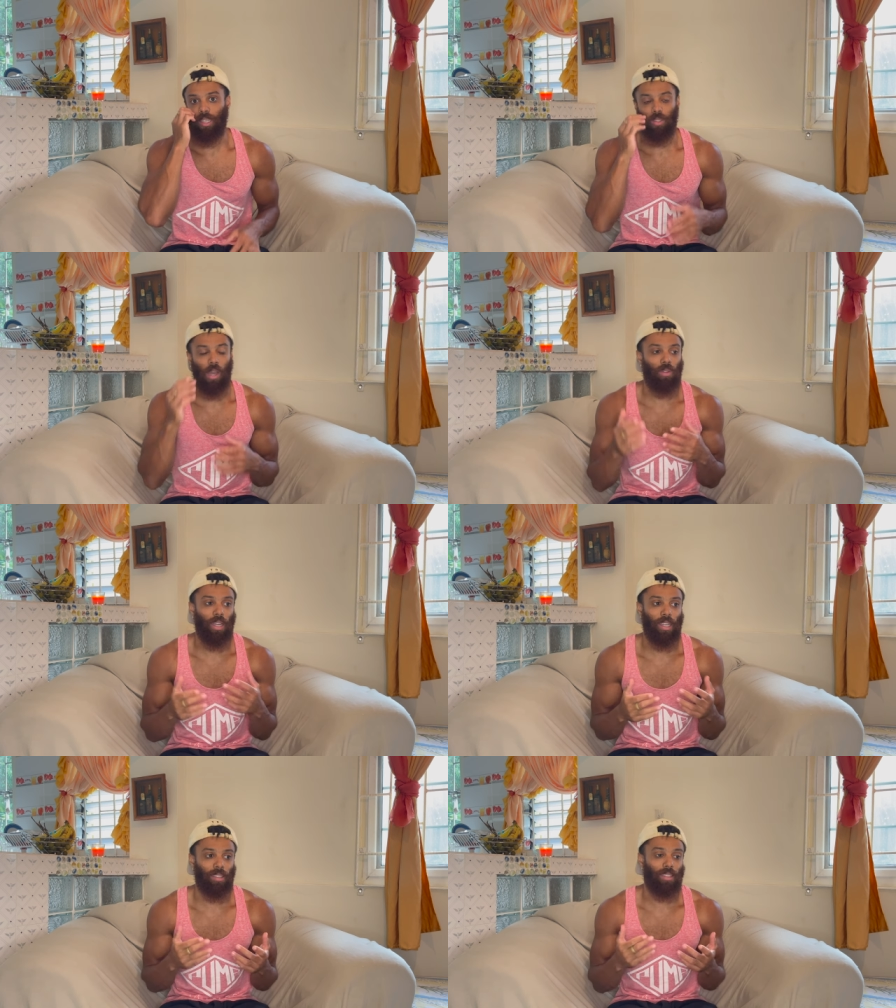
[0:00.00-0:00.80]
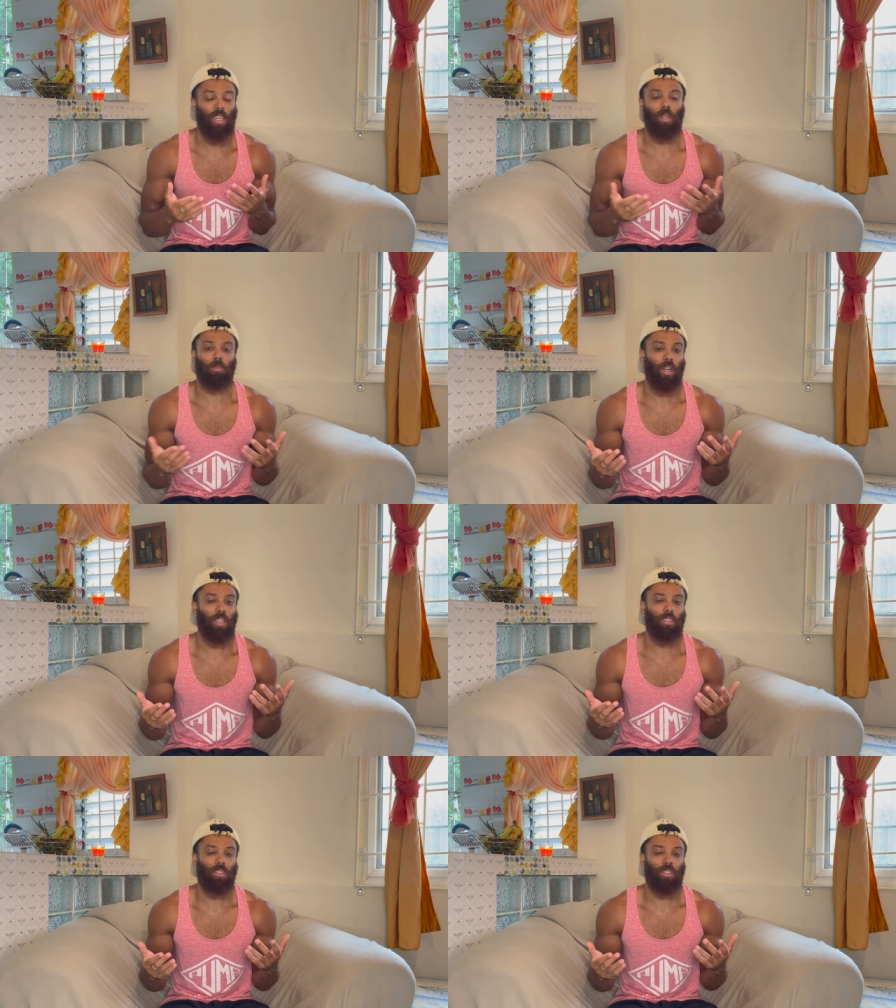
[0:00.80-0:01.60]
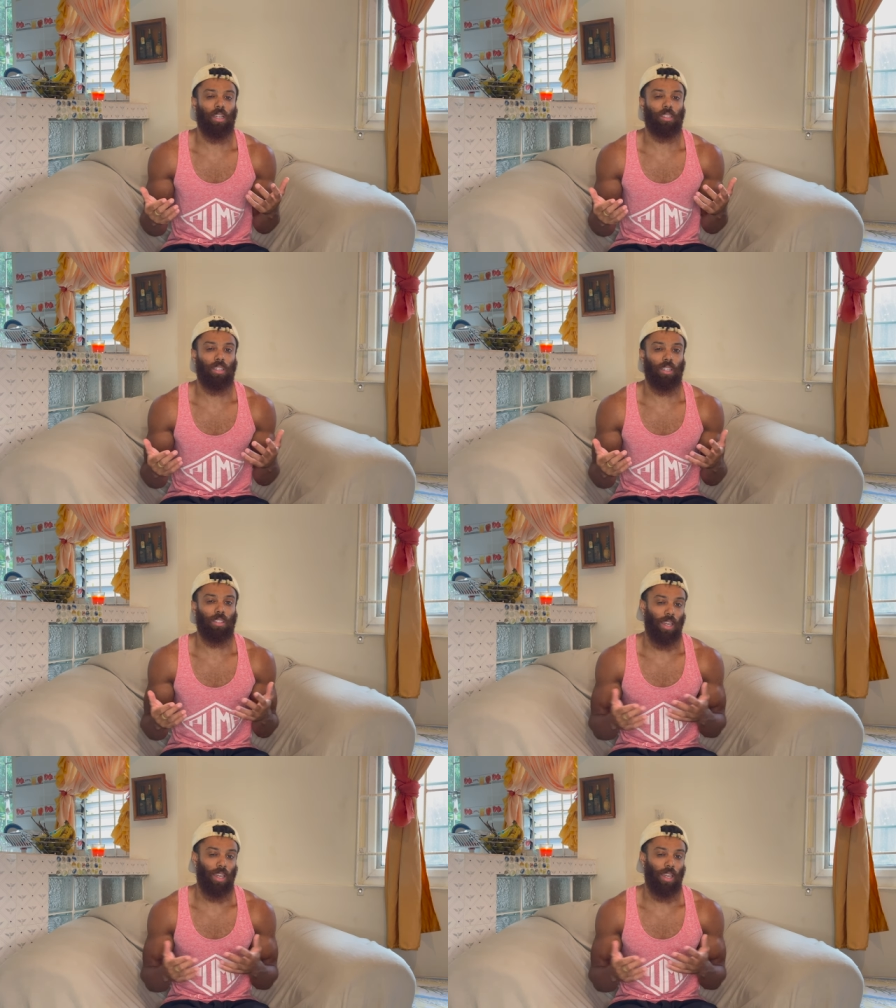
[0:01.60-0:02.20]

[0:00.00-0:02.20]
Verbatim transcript: So I, I got discounted prices and a lot of things.